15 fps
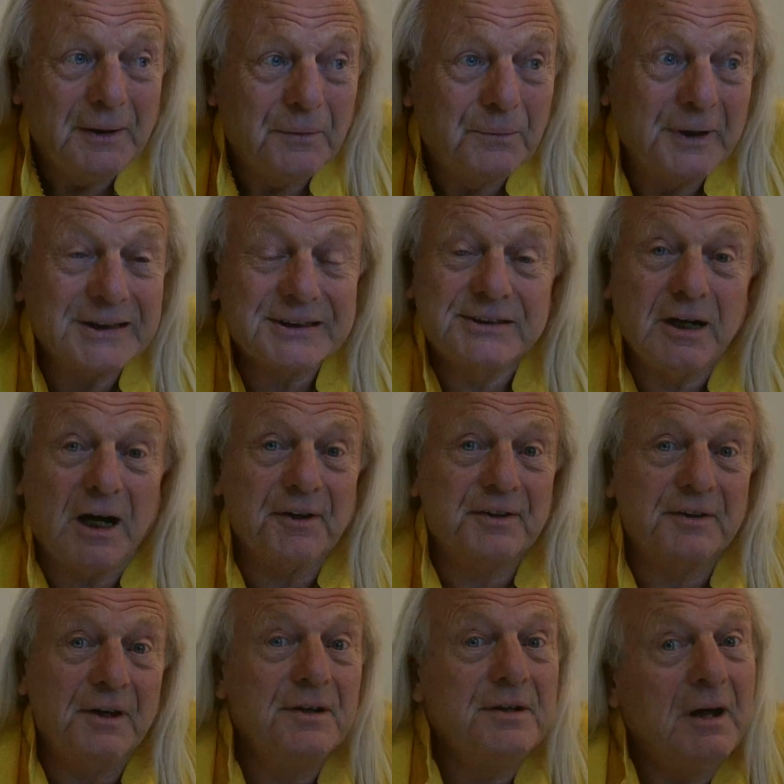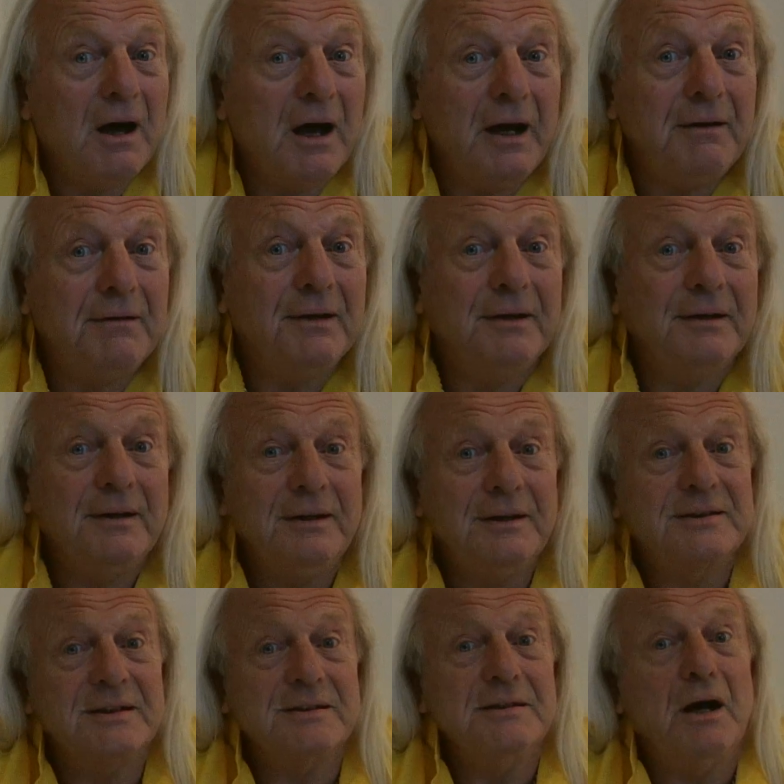Well, it started at 9.
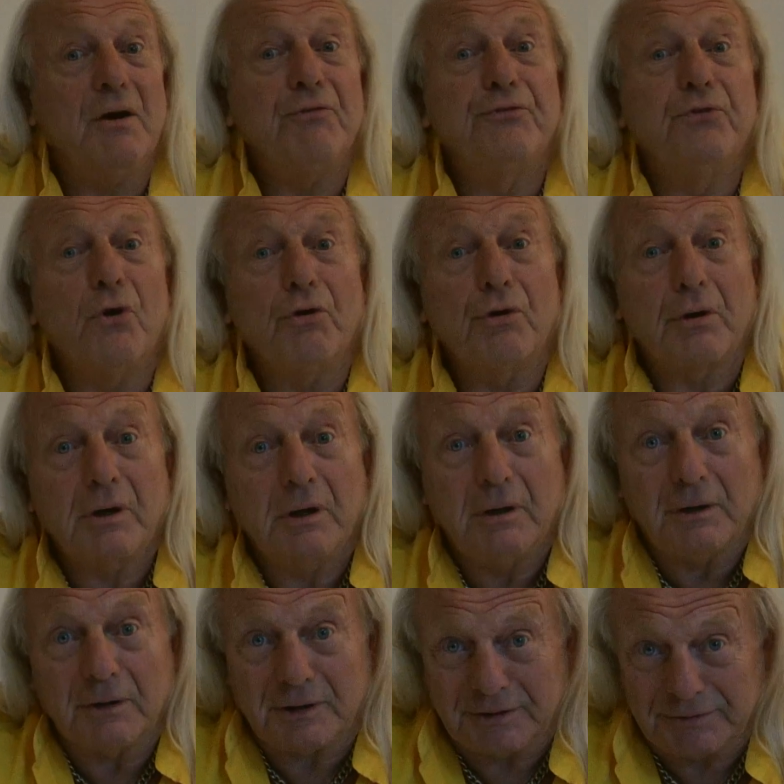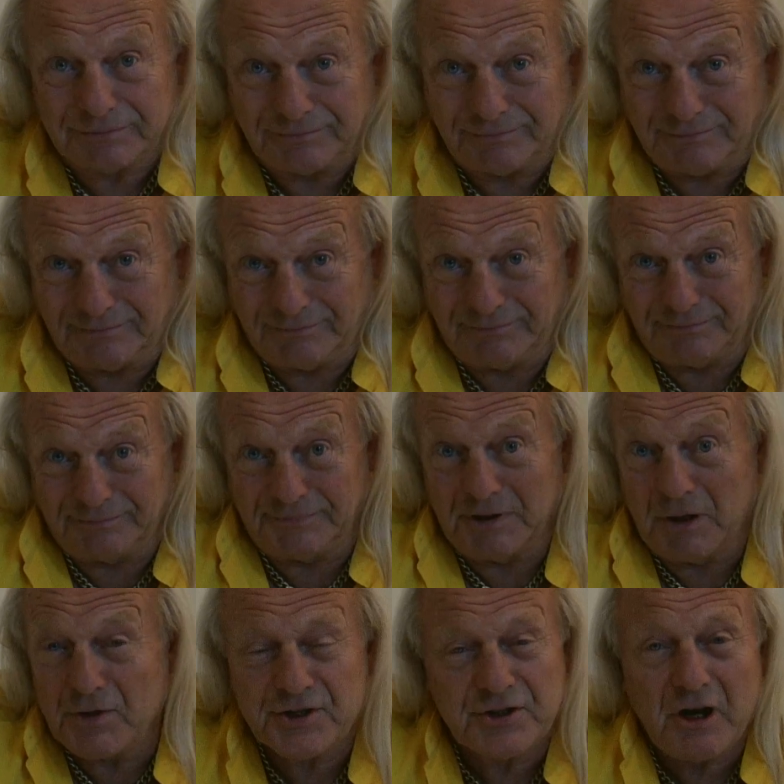This is now 4 o'clock.
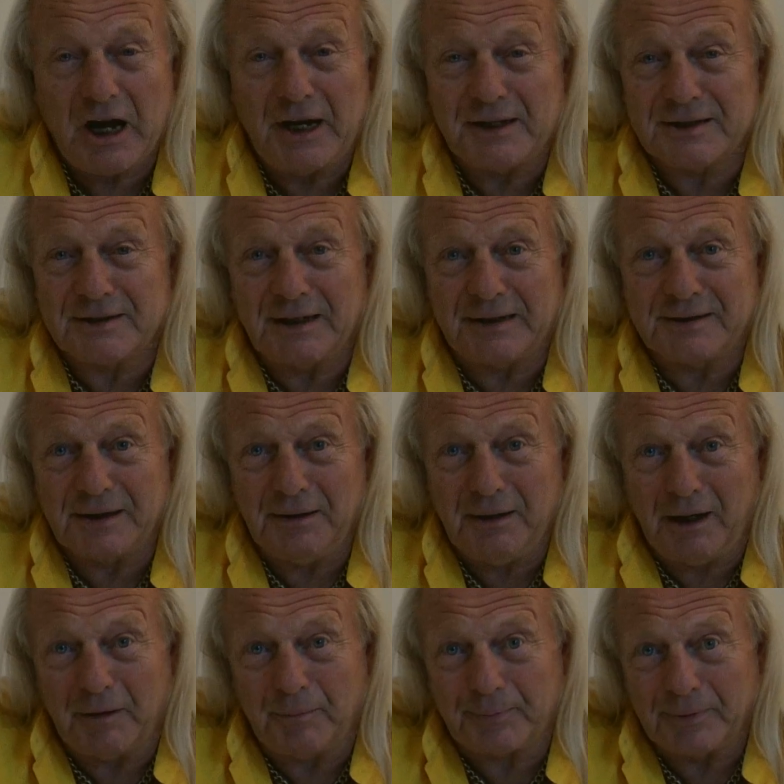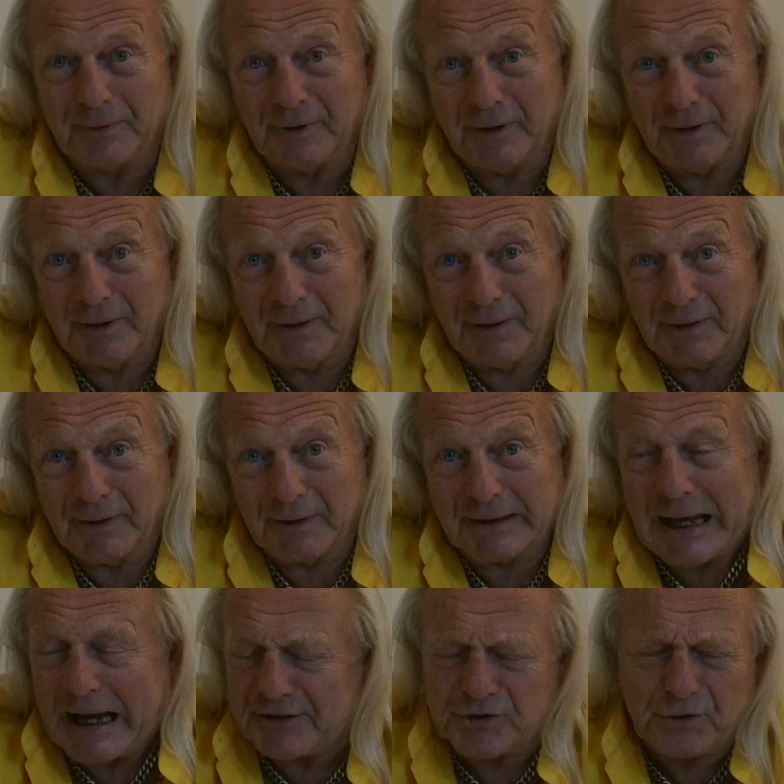No side is letting up.
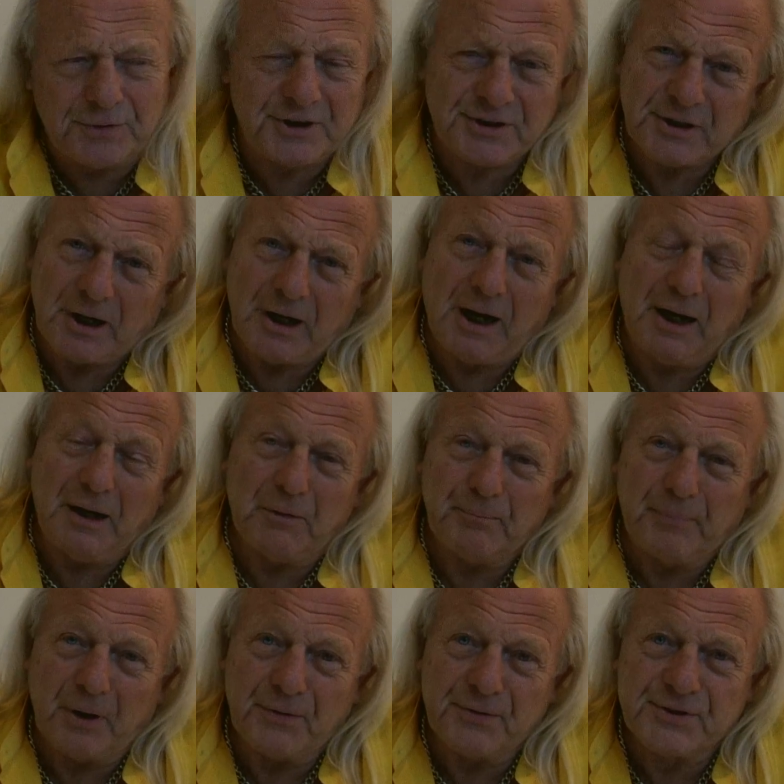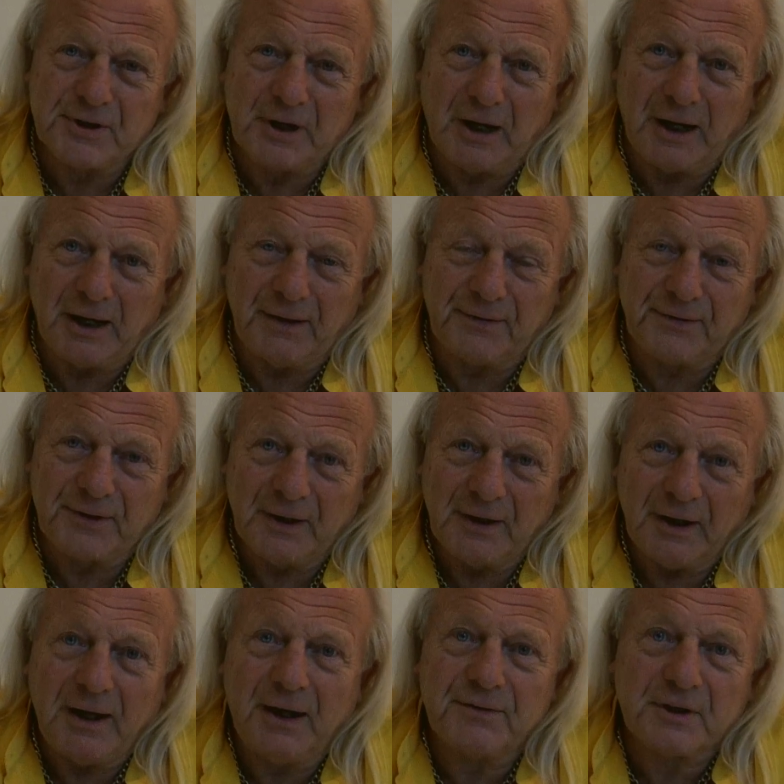Casualties are high on both sides.
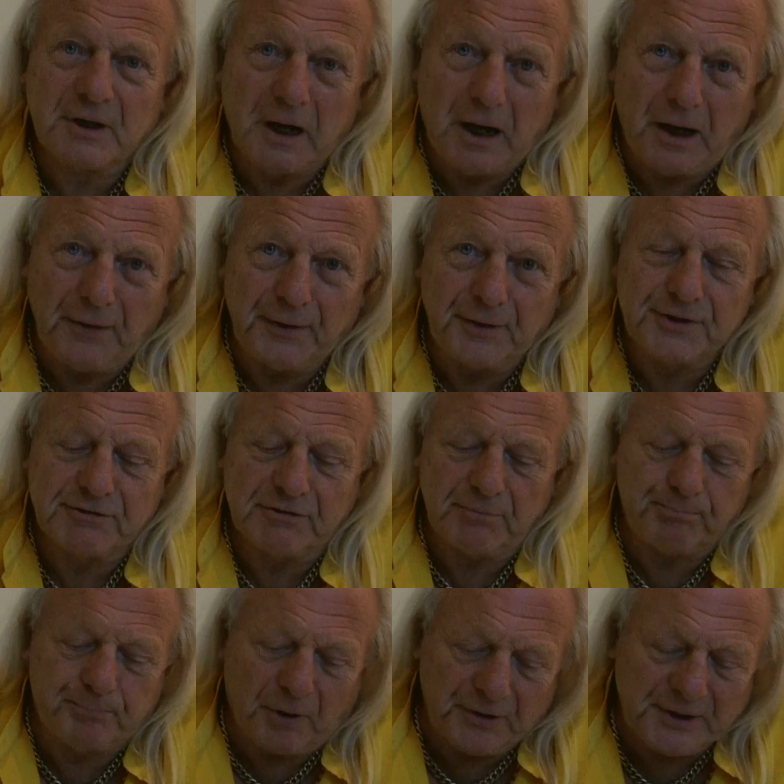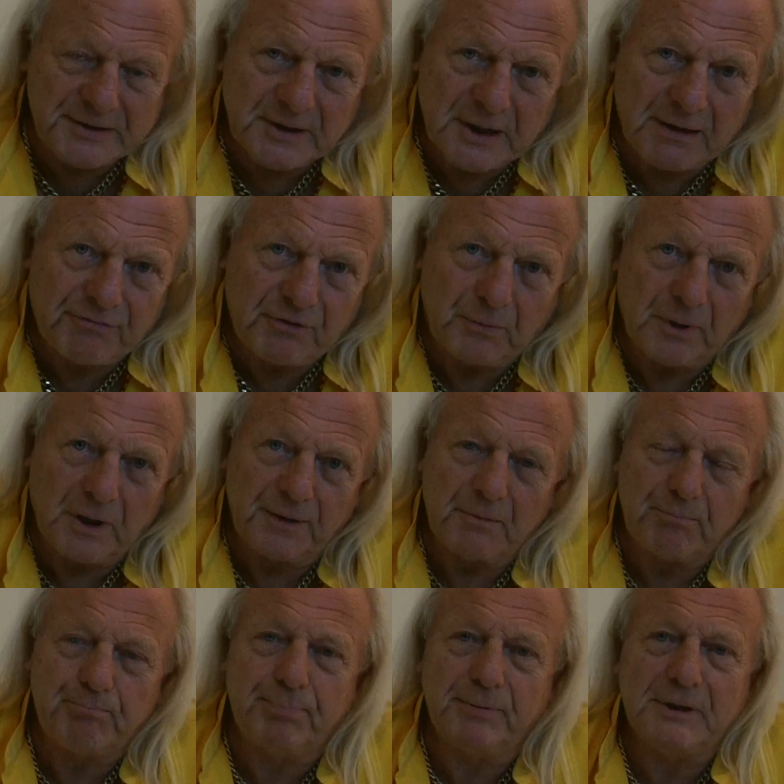It's carnage. There are bodies everywhere.
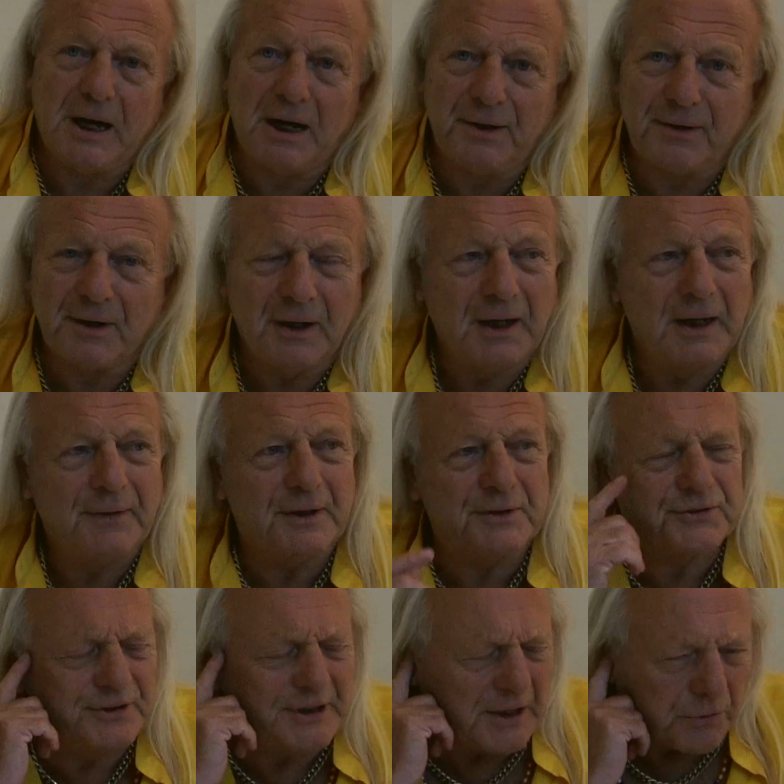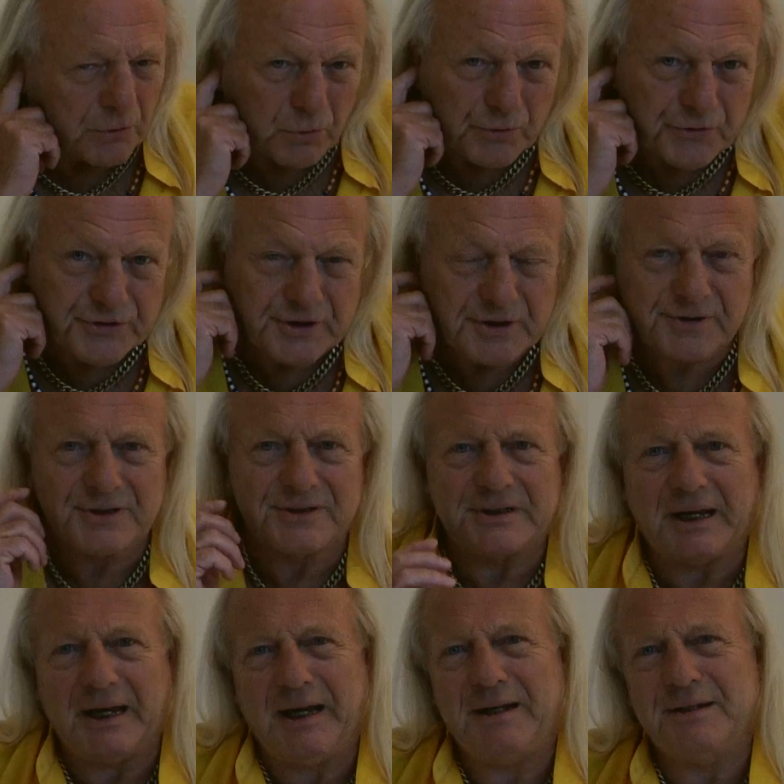There's blood. There's dead horses. There's
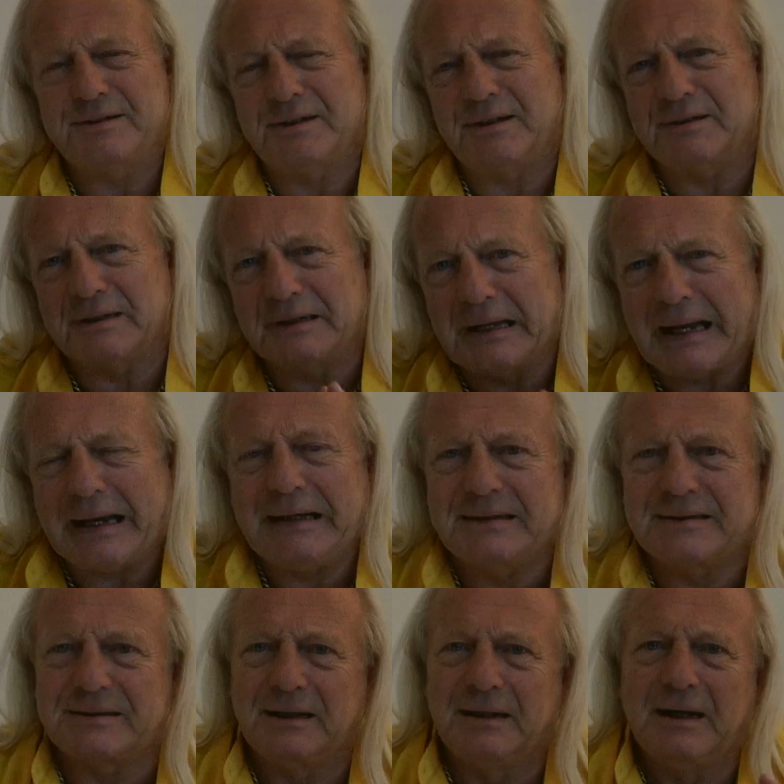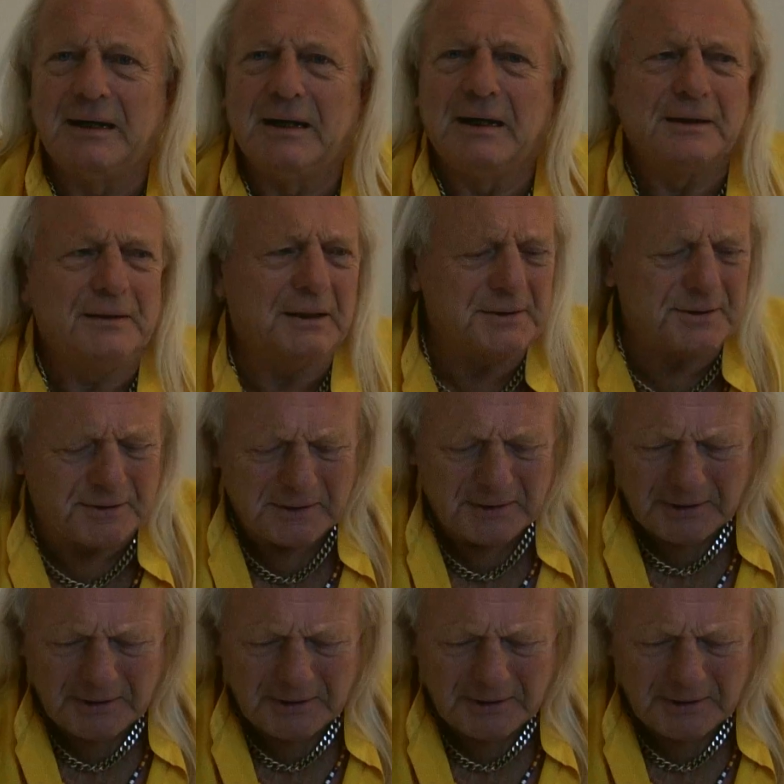heads. There's legs. There's